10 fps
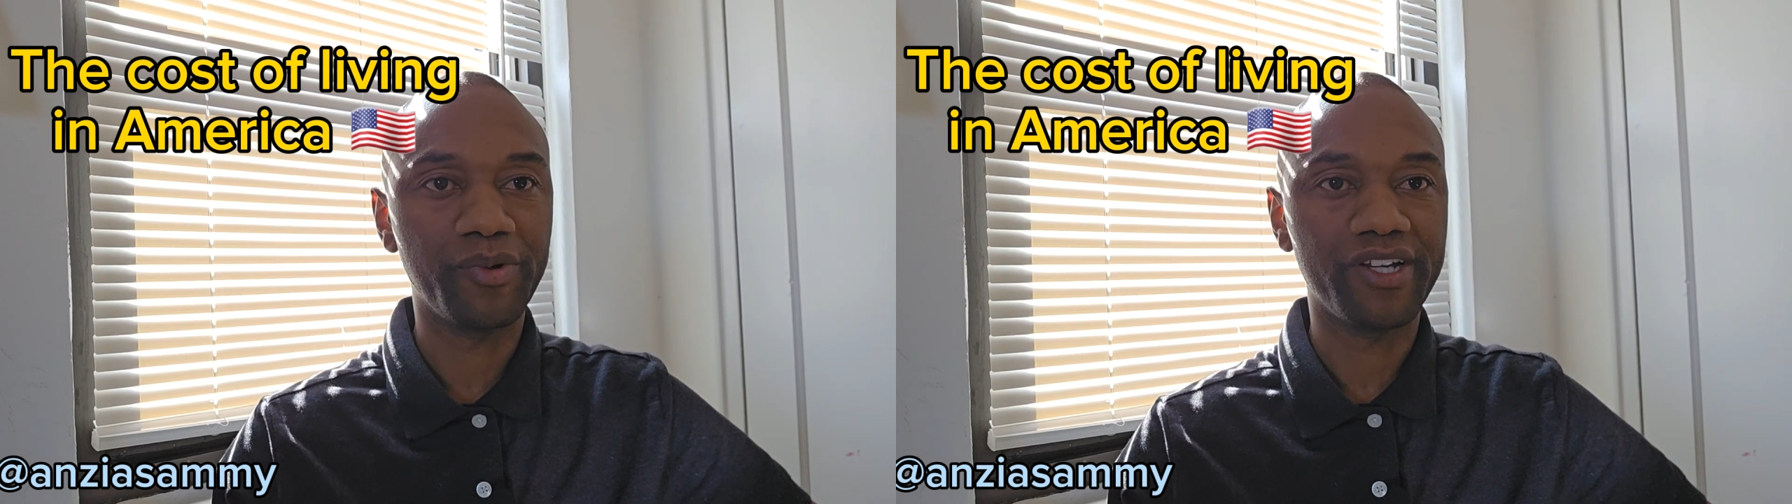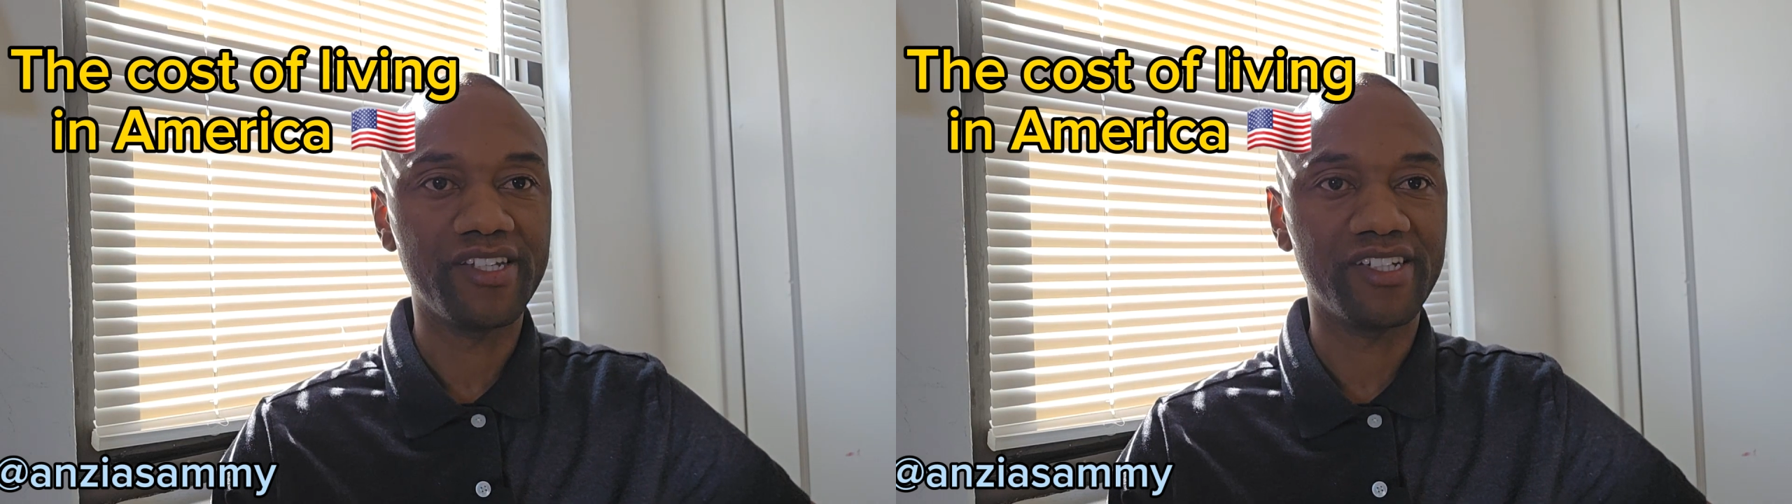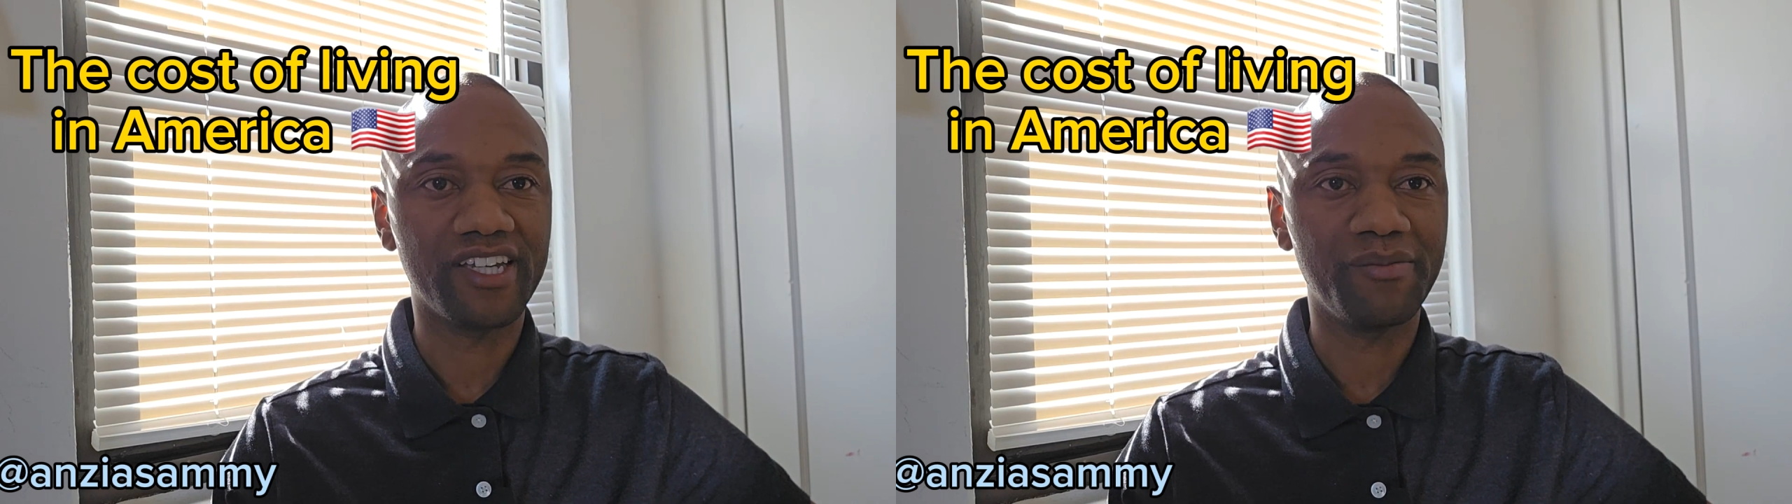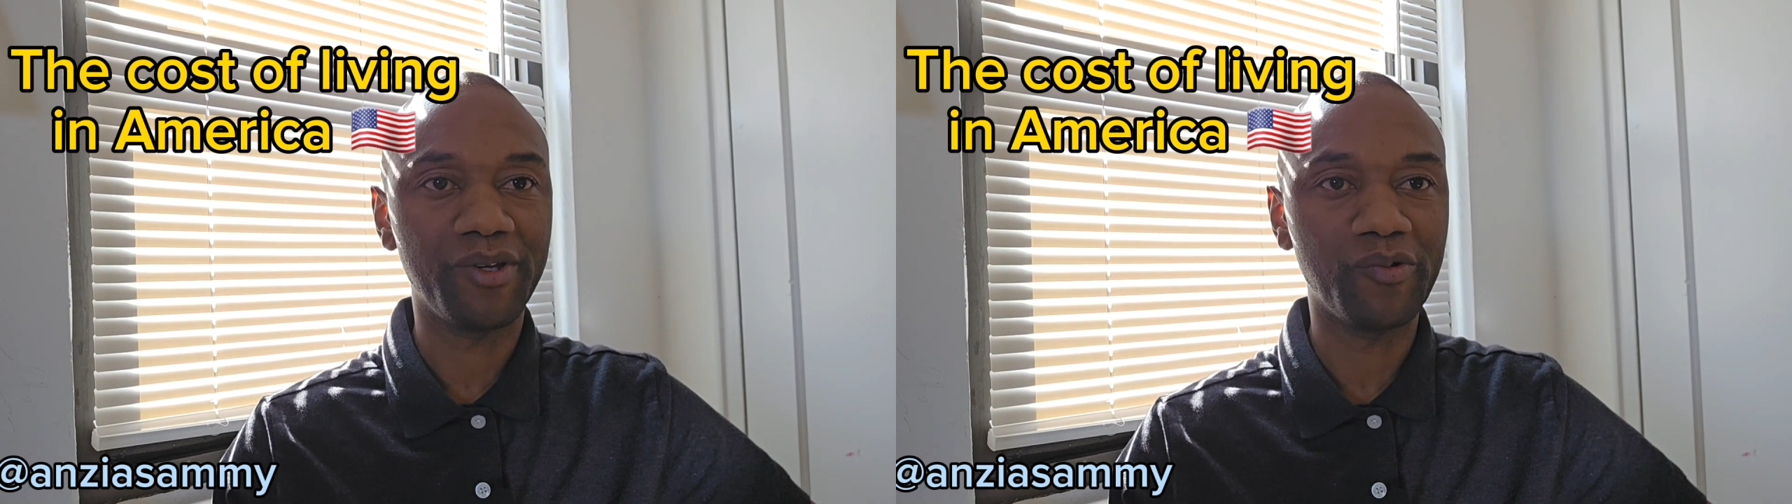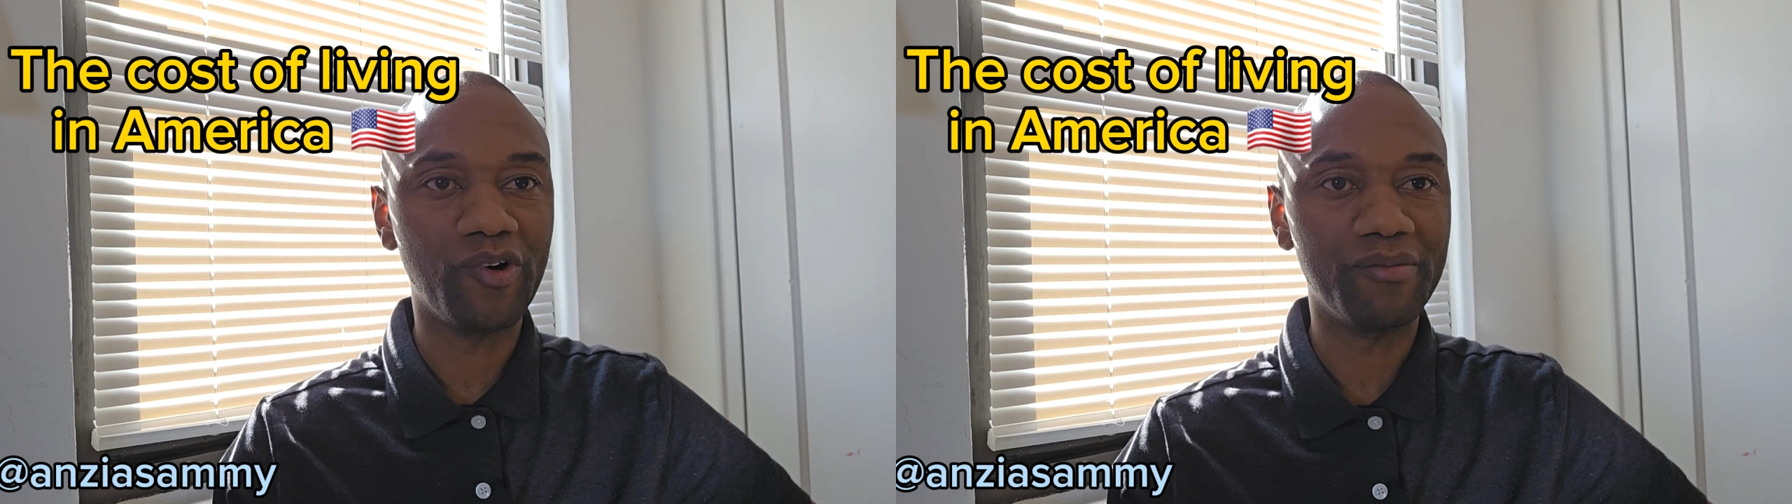you guys are
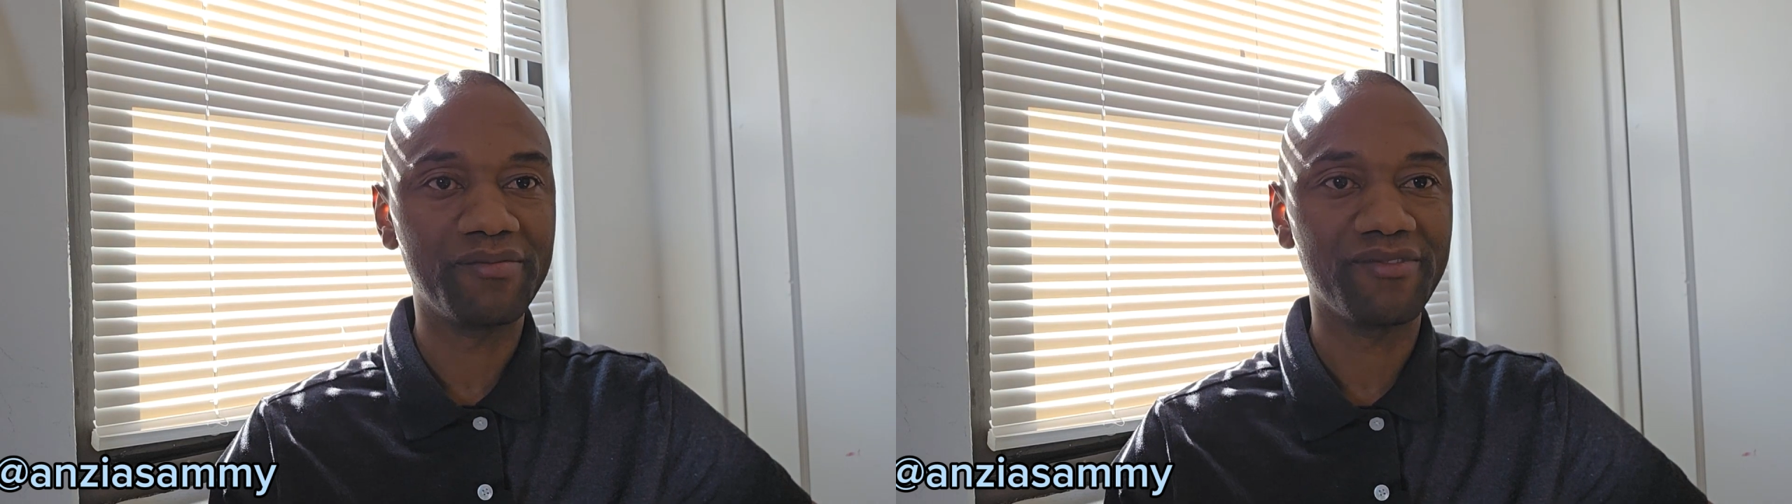keeping warm